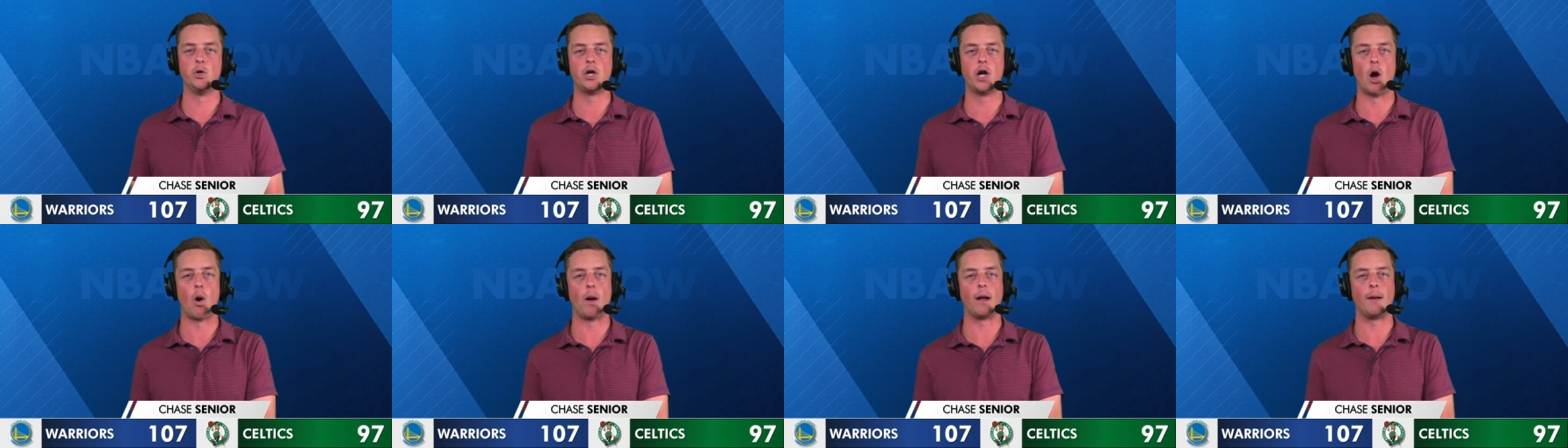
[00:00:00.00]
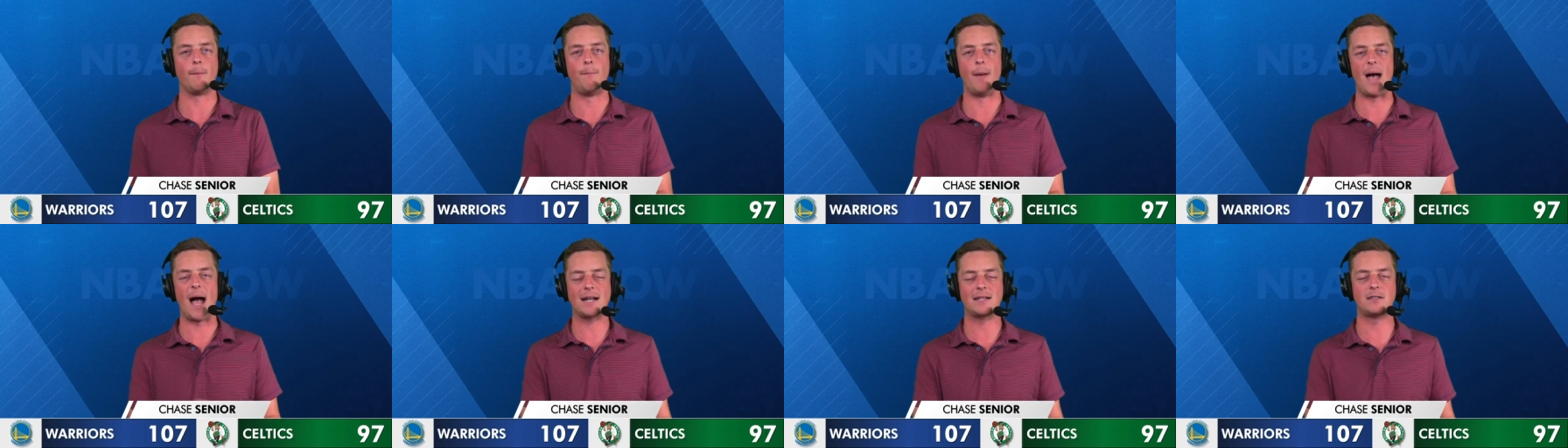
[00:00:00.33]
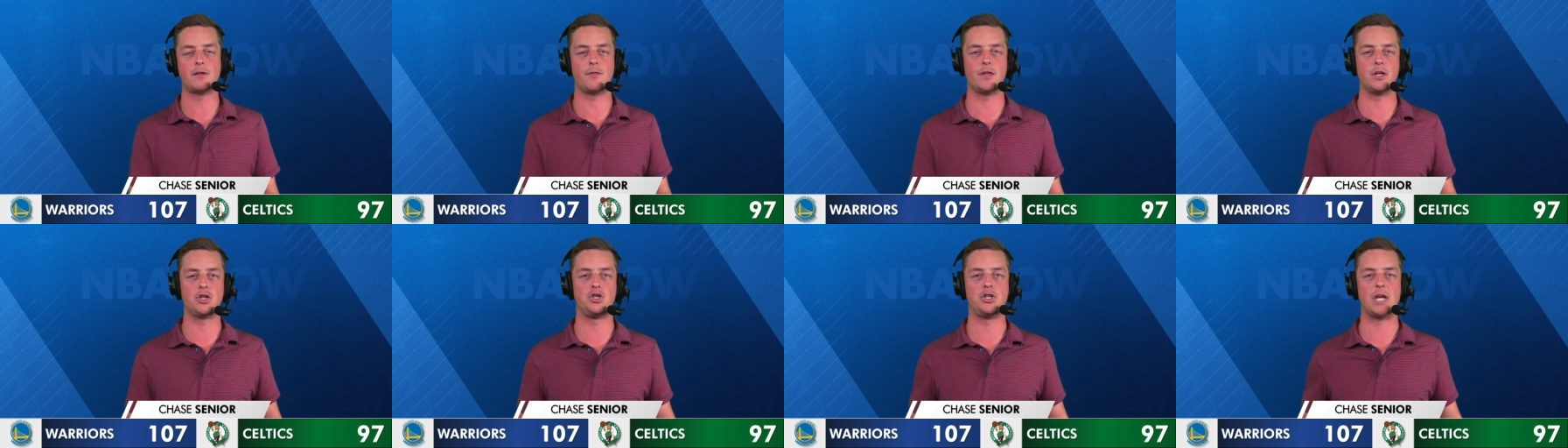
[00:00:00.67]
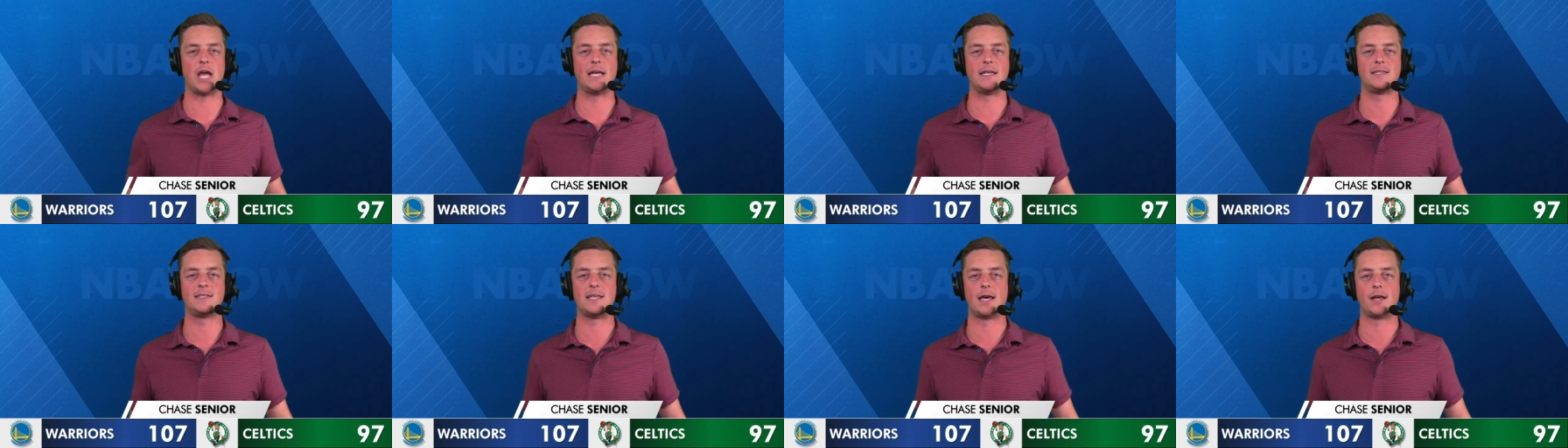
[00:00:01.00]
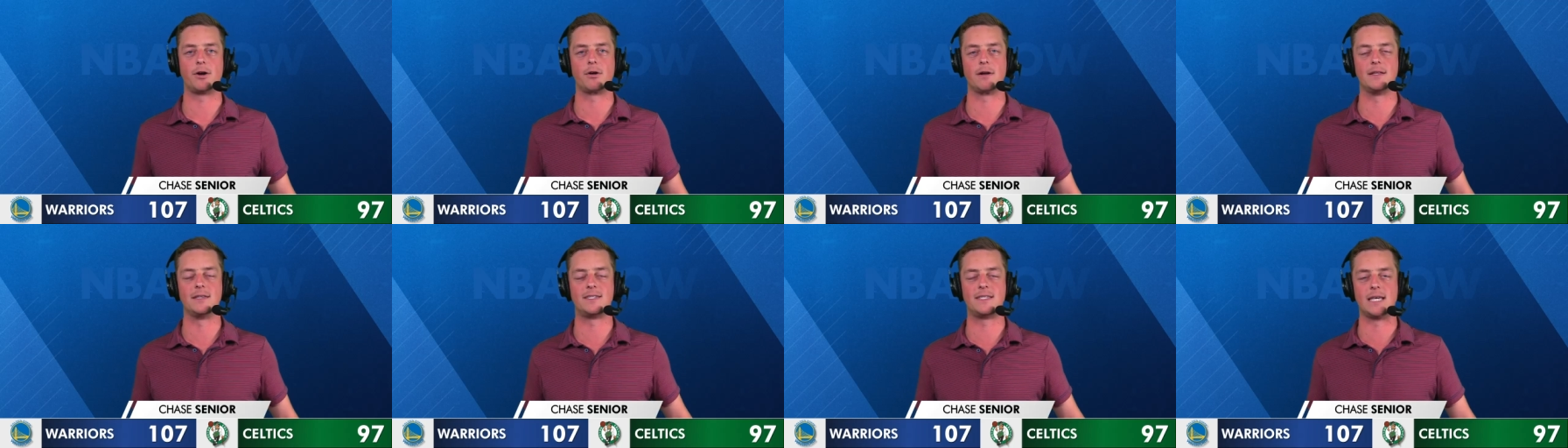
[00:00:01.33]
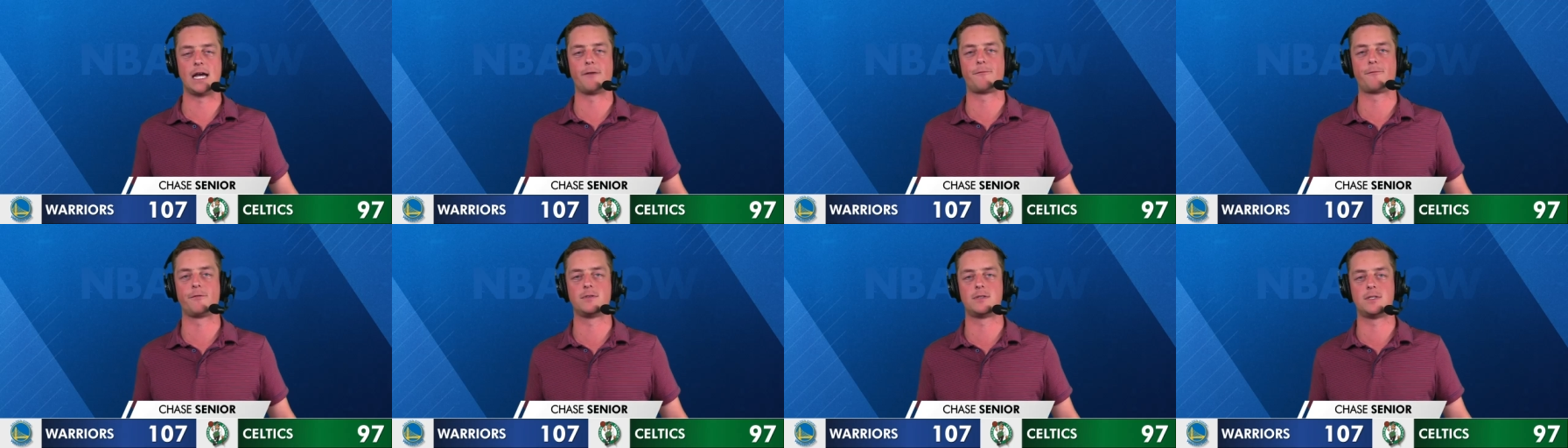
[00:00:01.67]
going back to the Chase Center in
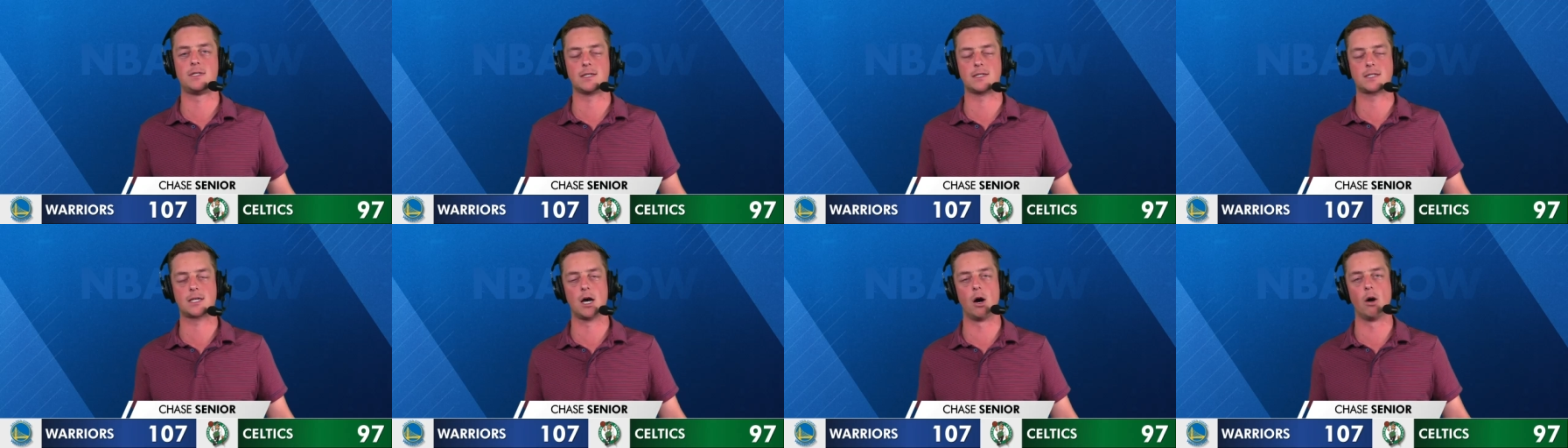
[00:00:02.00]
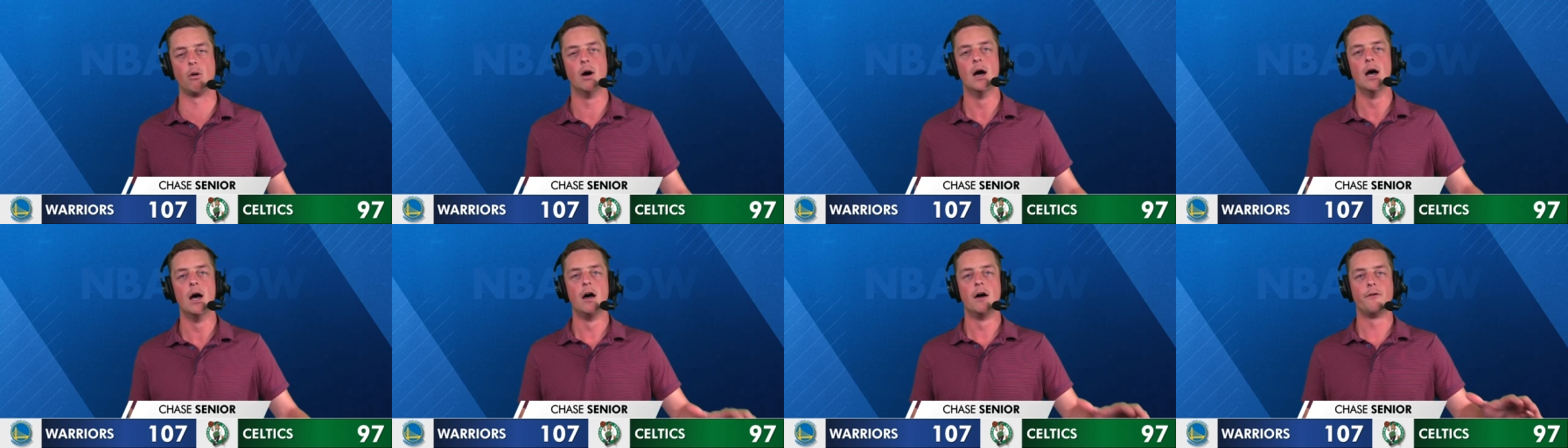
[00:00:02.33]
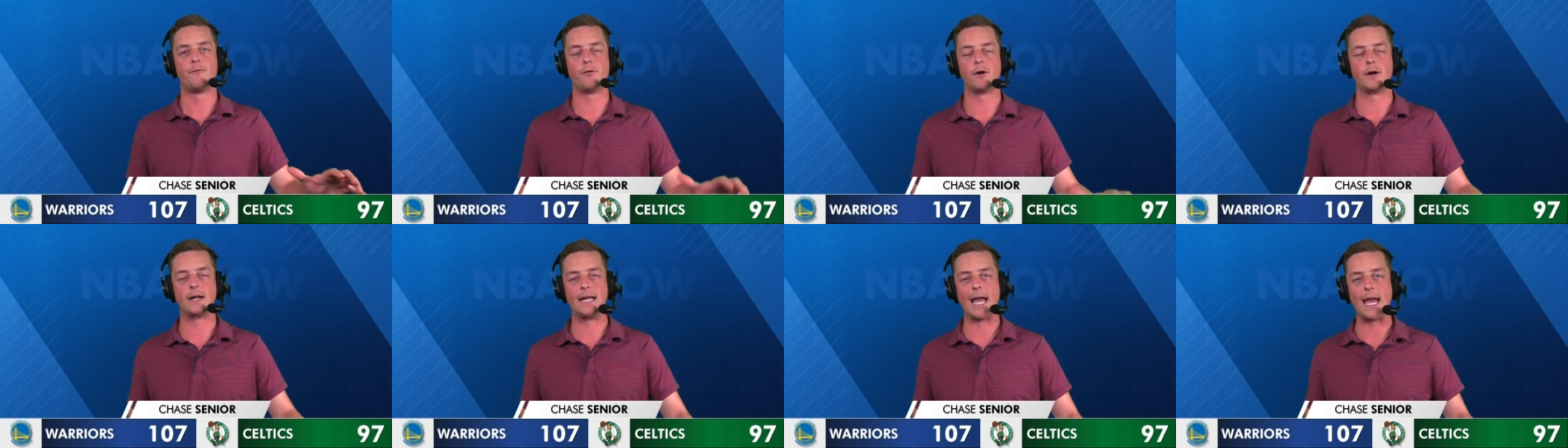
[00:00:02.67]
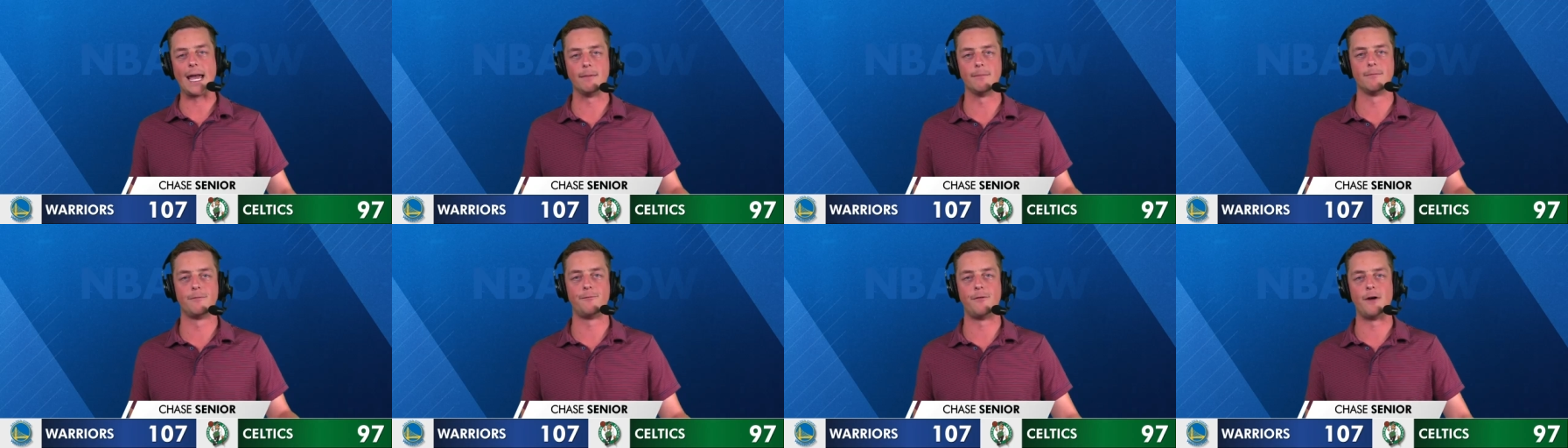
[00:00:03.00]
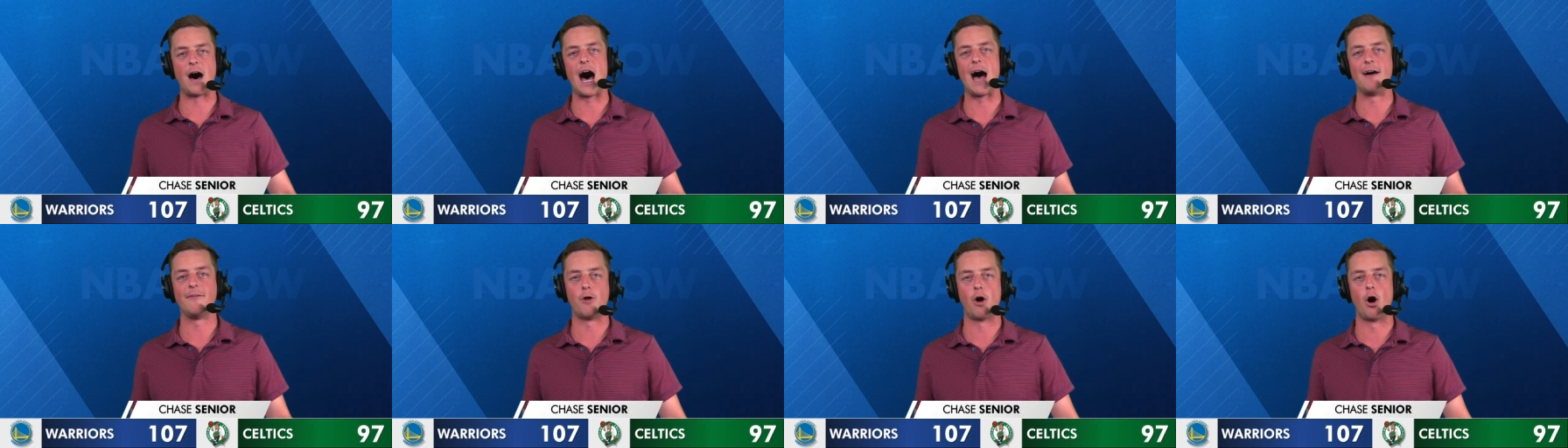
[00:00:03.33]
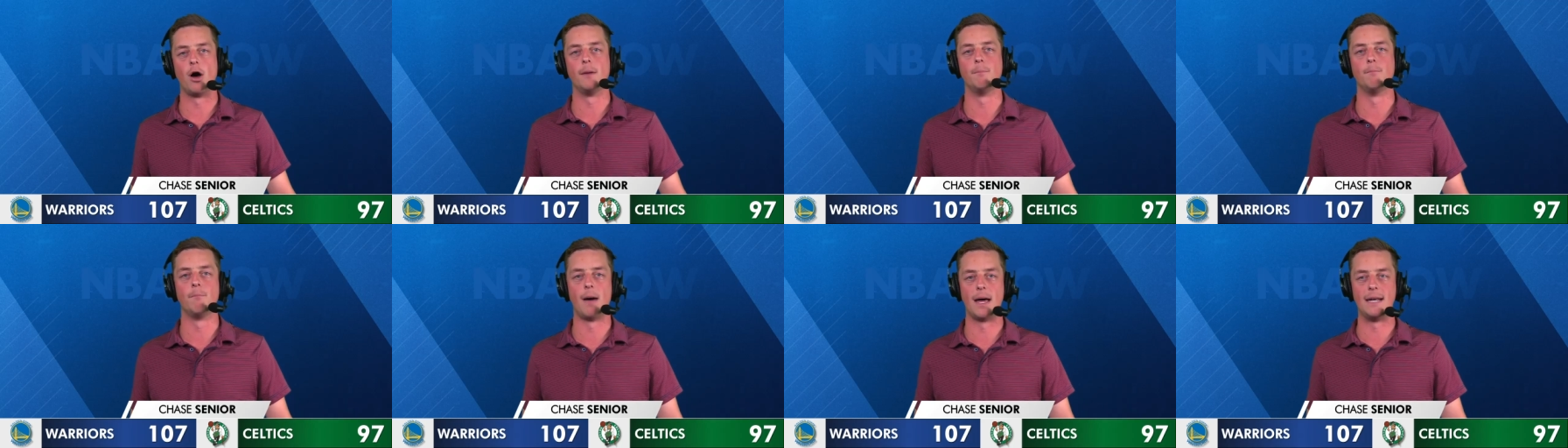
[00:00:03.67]
San Francisco for Game 5
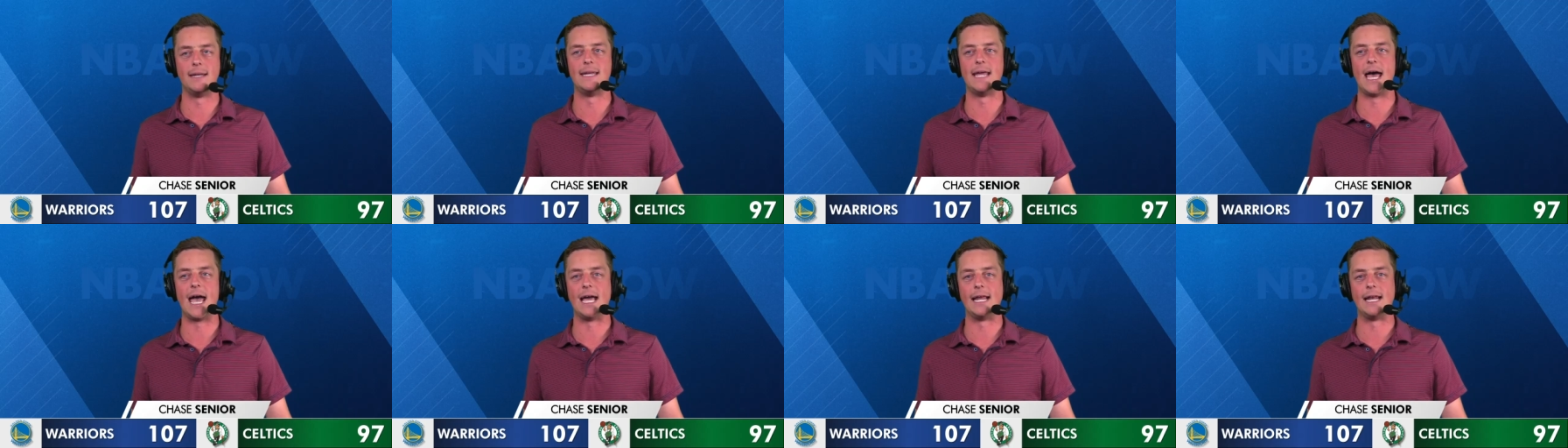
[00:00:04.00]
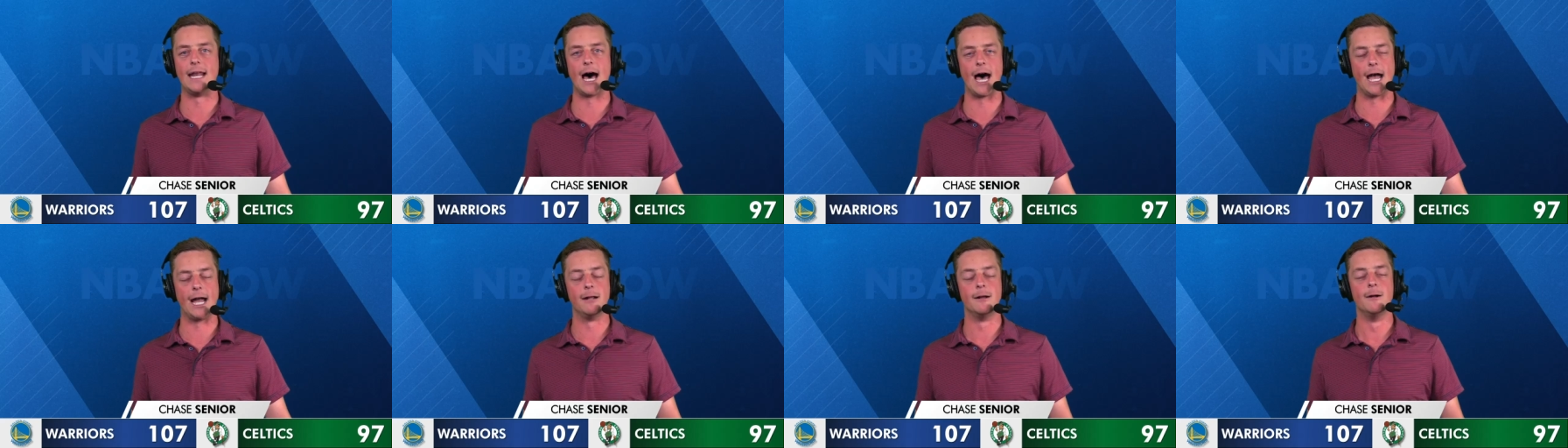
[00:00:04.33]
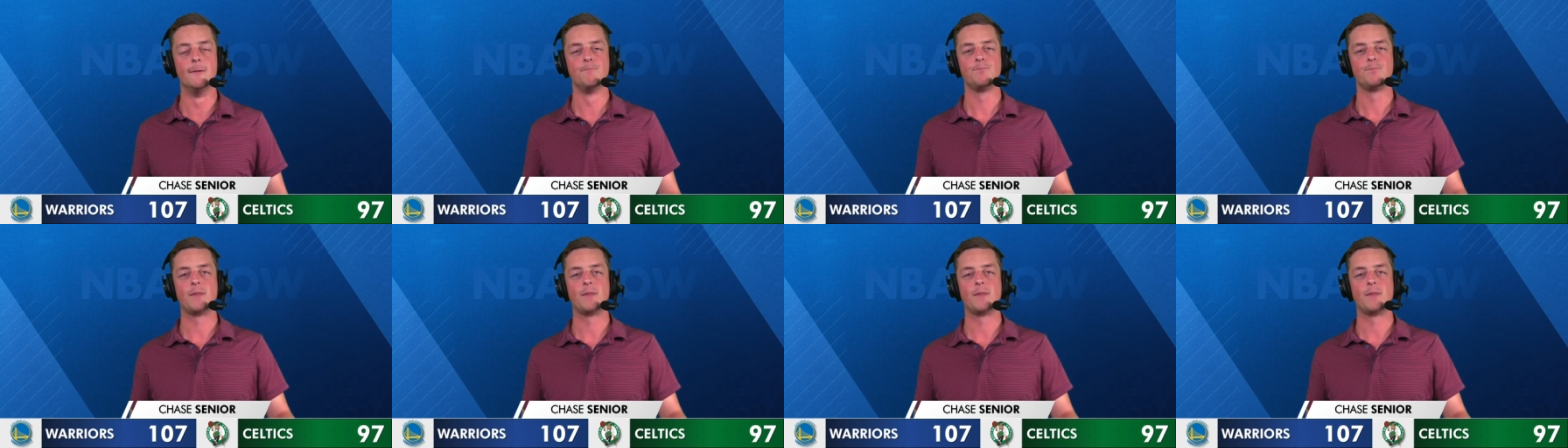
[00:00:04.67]
on Monday night.